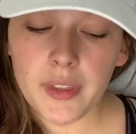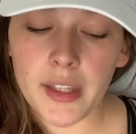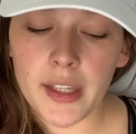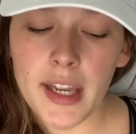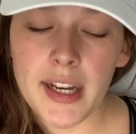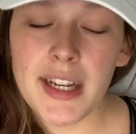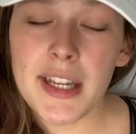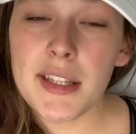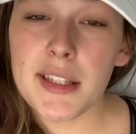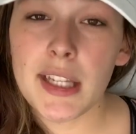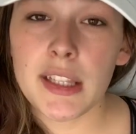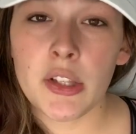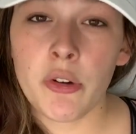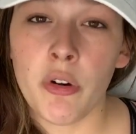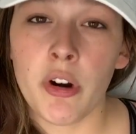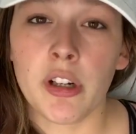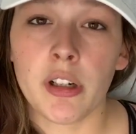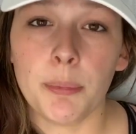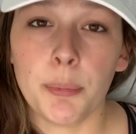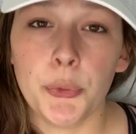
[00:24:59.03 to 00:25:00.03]
And he's at the
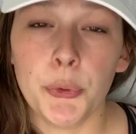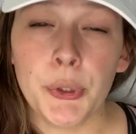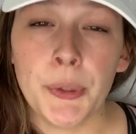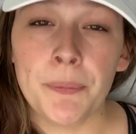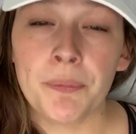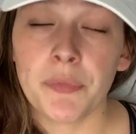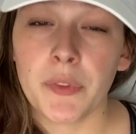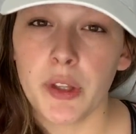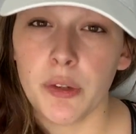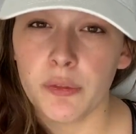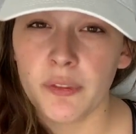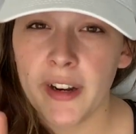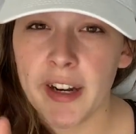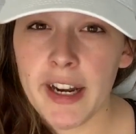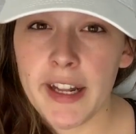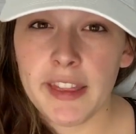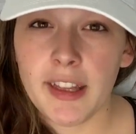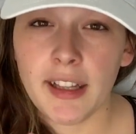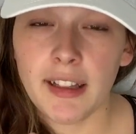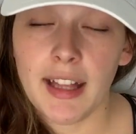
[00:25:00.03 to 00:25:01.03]
orca pool, right
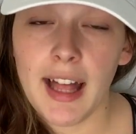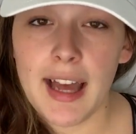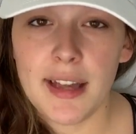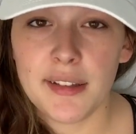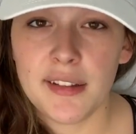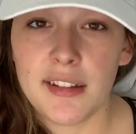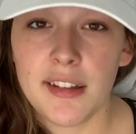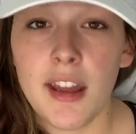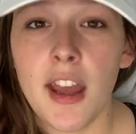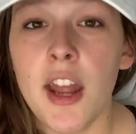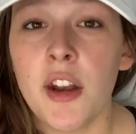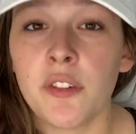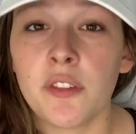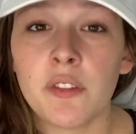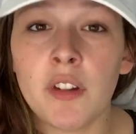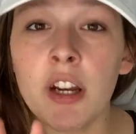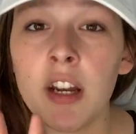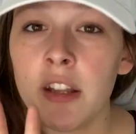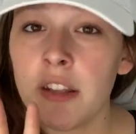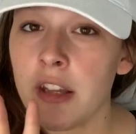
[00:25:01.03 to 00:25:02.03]
at the glass. And
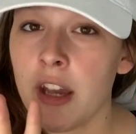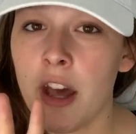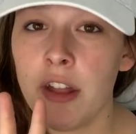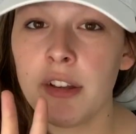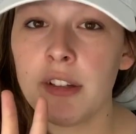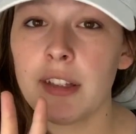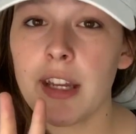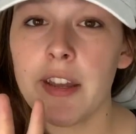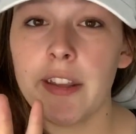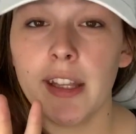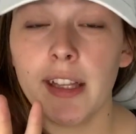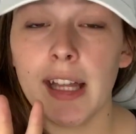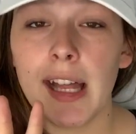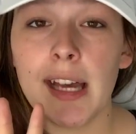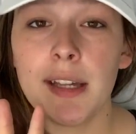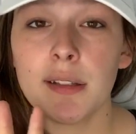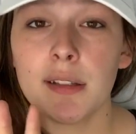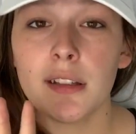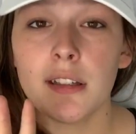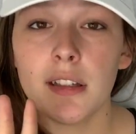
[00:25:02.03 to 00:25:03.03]
right on the other side of the
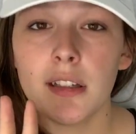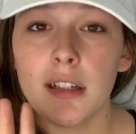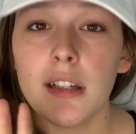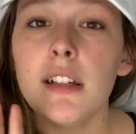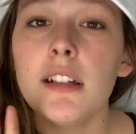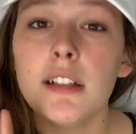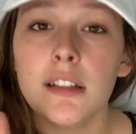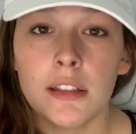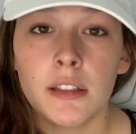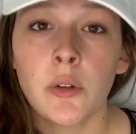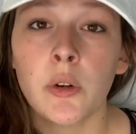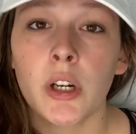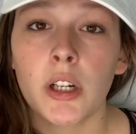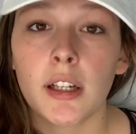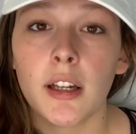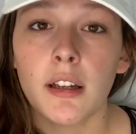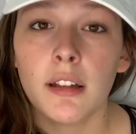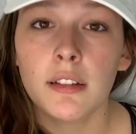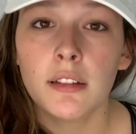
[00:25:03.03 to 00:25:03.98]
glass is an orca.